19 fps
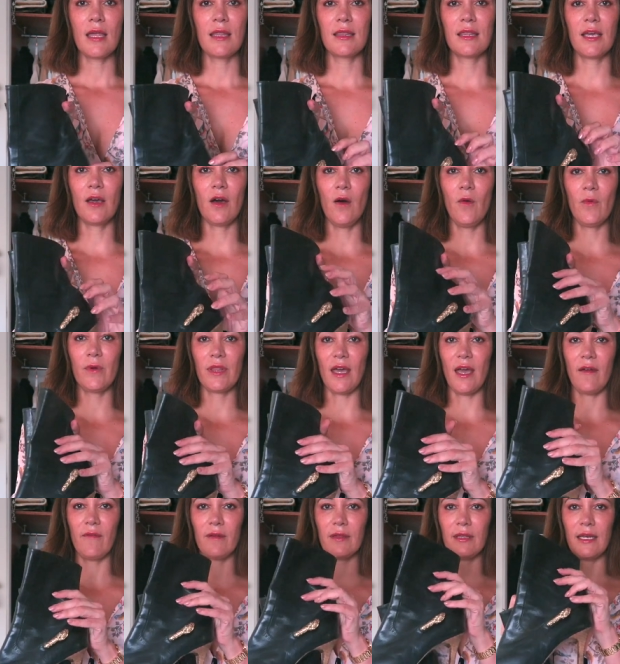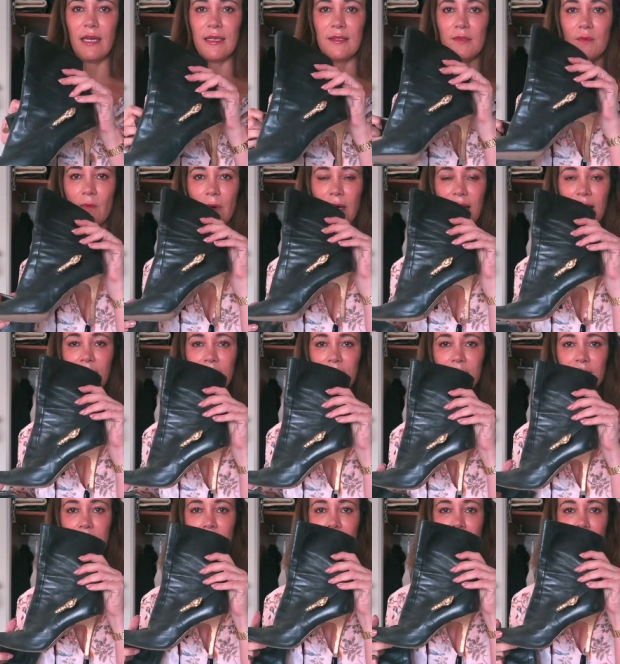They go with everything as
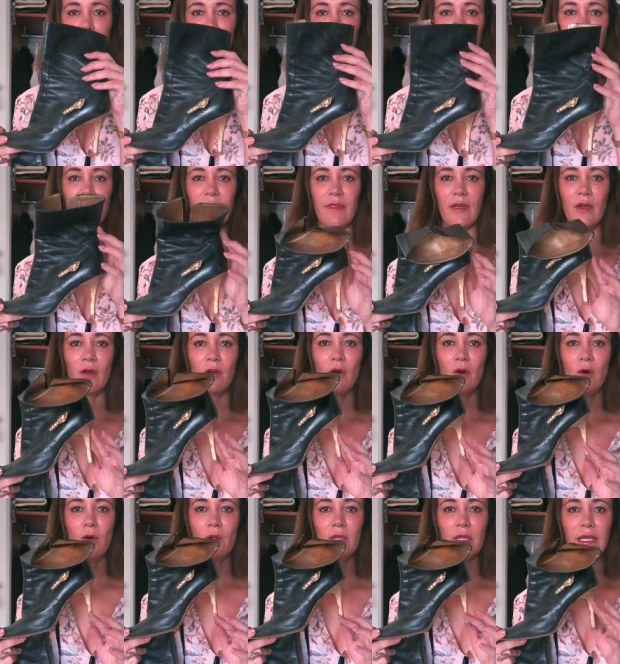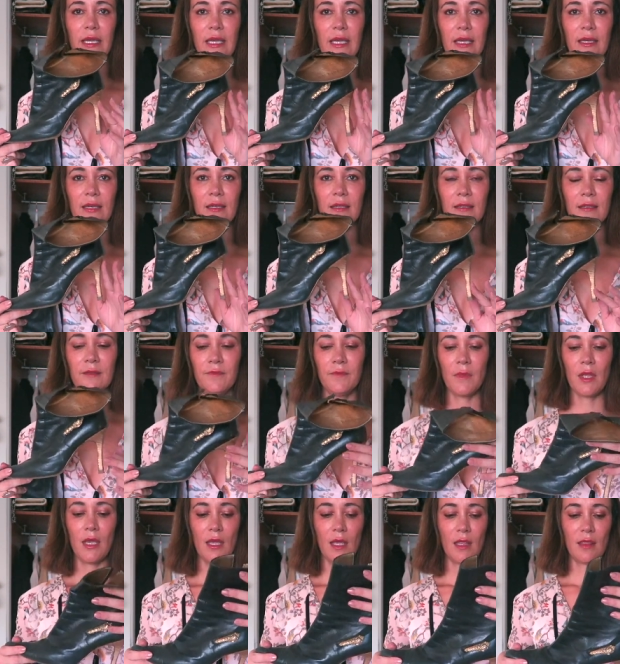well they have that gold heel
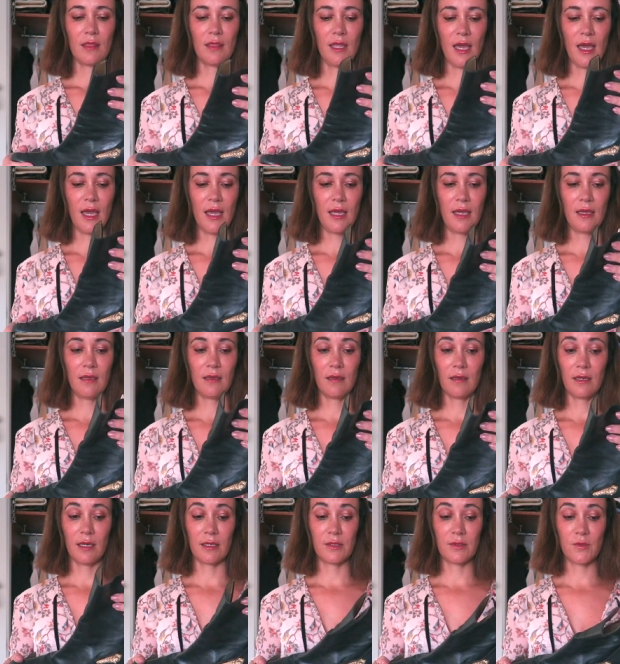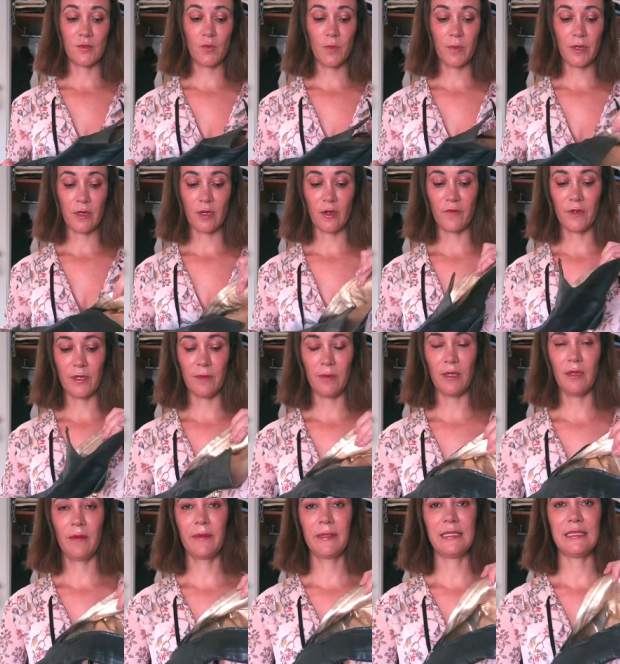they are super comfortable
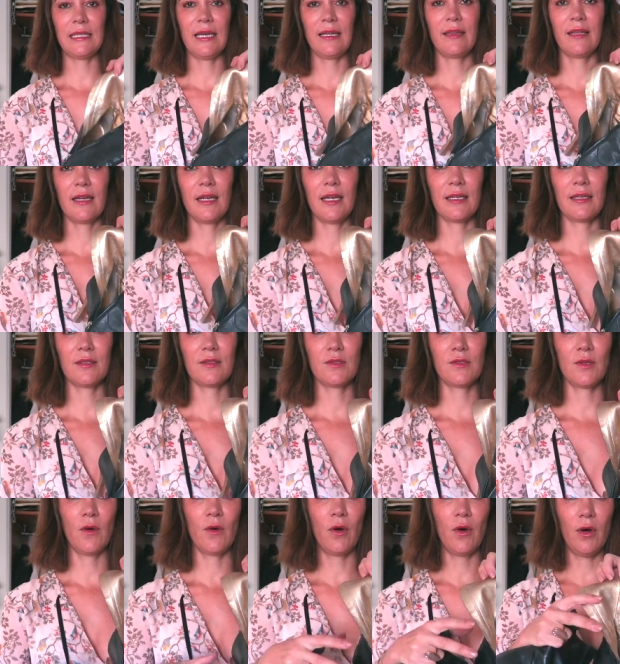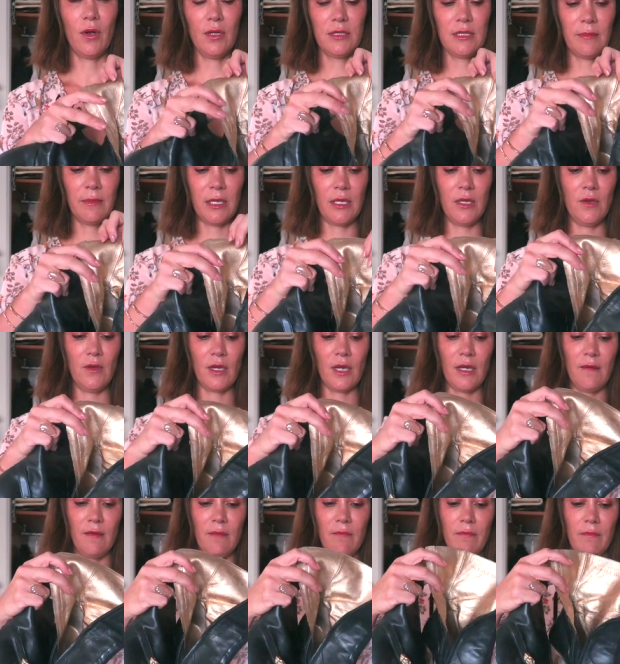on inside they're like so gold i mean you can
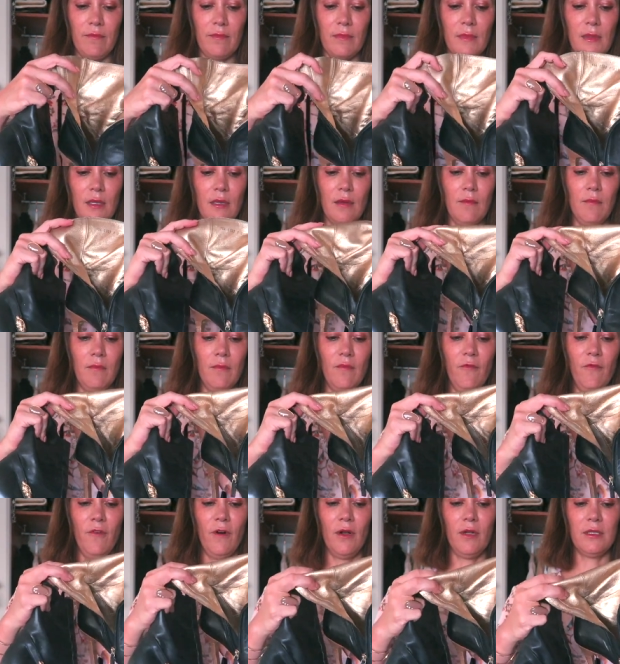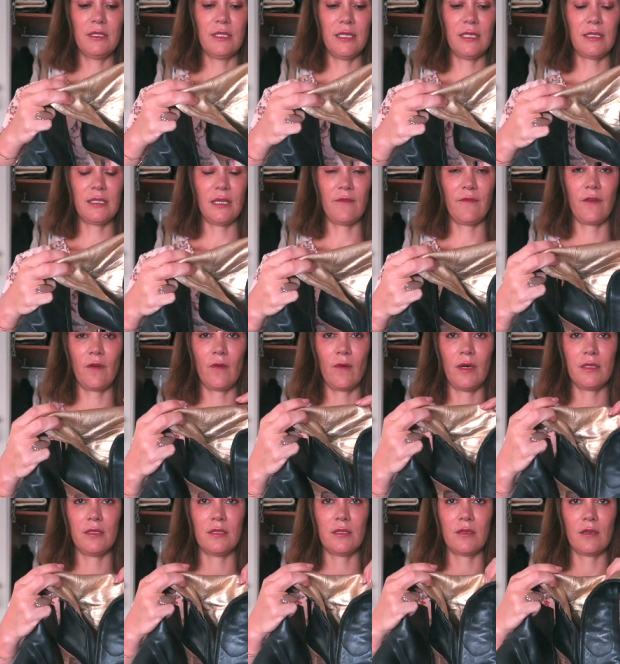even fold this if you
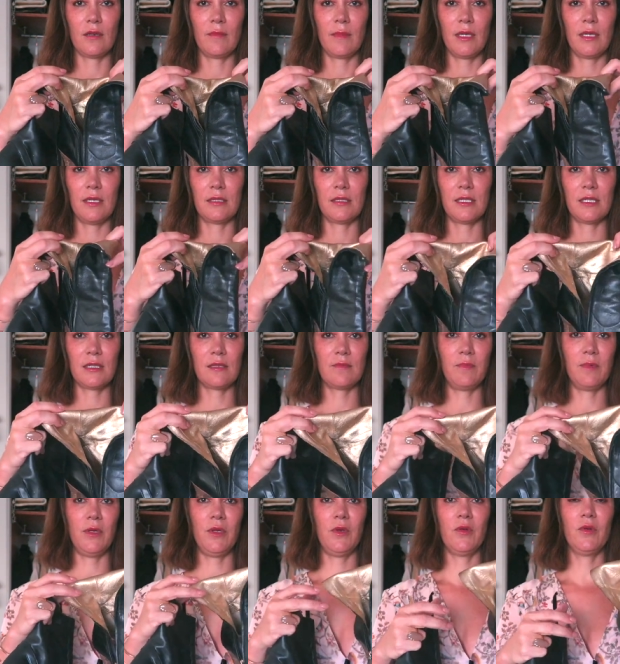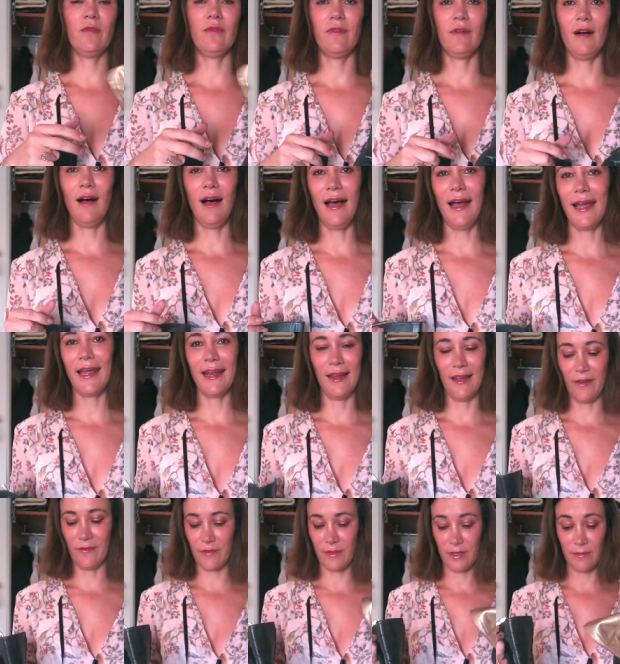want to i mean it's just beautiful i
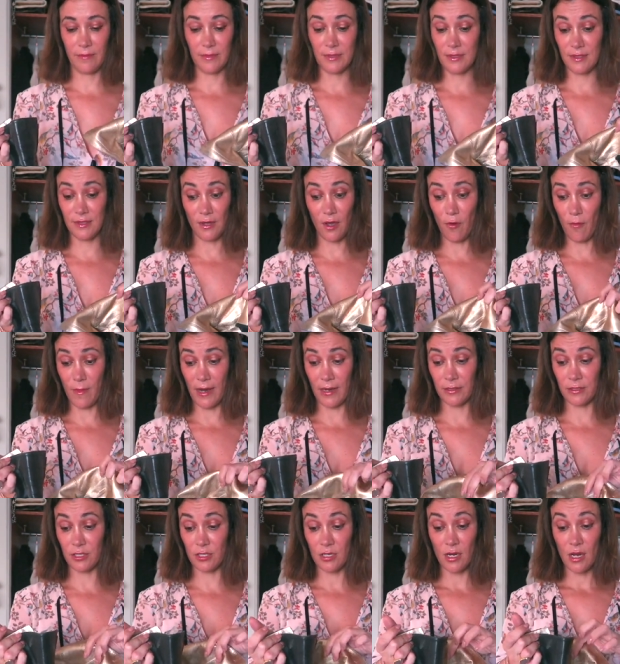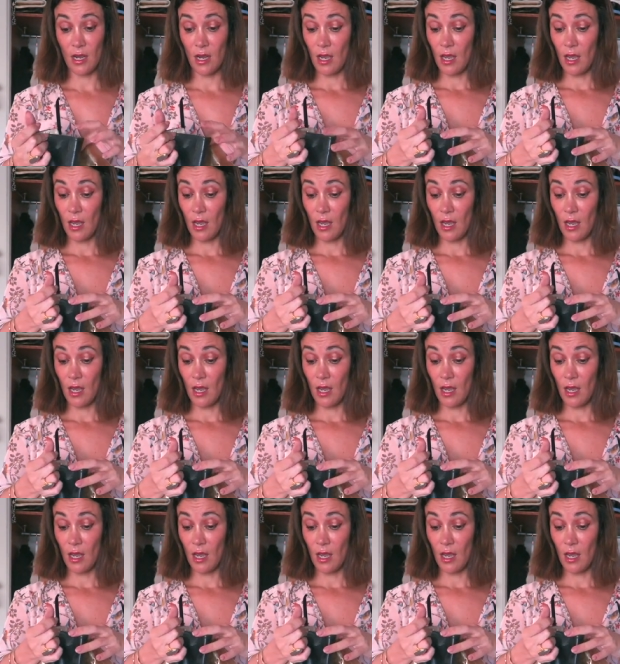love them so much